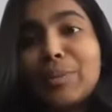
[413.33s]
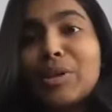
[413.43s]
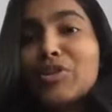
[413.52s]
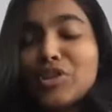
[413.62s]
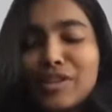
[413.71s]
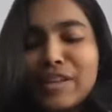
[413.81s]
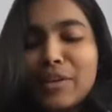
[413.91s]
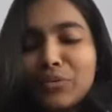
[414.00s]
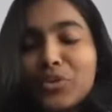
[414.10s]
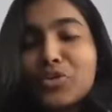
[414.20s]
It's just
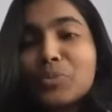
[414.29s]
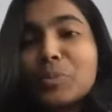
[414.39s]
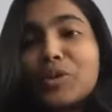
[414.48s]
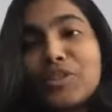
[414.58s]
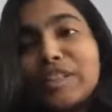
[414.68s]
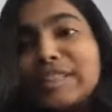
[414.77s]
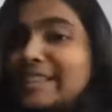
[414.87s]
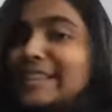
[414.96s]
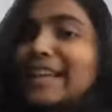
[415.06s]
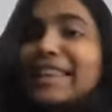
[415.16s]
that first person to
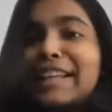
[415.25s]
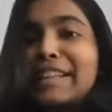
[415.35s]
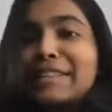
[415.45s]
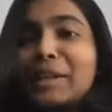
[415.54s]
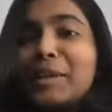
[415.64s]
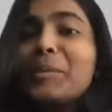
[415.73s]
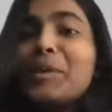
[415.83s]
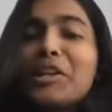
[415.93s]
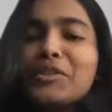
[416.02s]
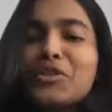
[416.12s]
take that step.
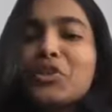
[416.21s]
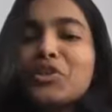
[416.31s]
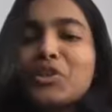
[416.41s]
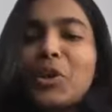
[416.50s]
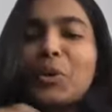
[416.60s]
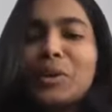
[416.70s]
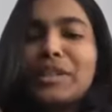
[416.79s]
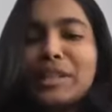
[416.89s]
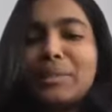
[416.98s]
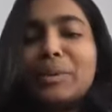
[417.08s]
So just always
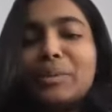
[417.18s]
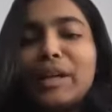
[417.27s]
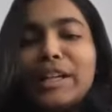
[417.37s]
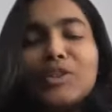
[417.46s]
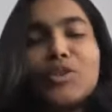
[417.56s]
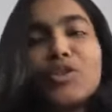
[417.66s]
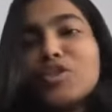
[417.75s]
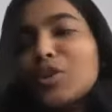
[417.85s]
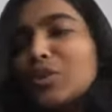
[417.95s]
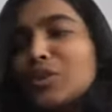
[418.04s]
keep in mind,
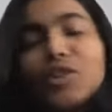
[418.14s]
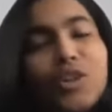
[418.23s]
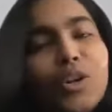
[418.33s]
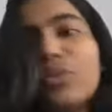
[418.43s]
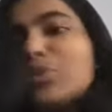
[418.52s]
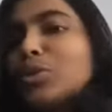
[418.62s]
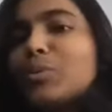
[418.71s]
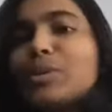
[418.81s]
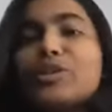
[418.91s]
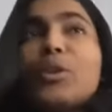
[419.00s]
just go
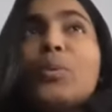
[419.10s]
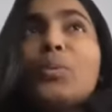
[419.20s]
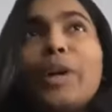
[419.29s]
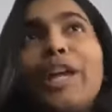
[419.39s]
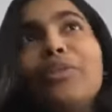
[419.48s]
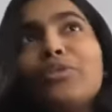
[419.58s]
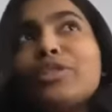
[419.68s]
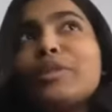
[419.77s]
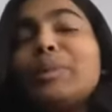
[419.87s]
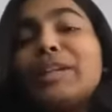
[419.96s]
forward. Don't wait for
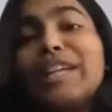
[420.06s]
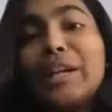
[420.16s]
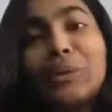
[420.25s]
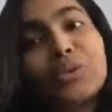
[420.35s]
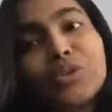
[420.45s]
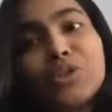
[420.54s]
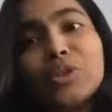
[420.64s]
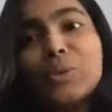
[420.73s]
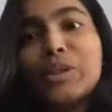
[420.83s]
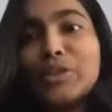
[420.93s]
somebody else to do it.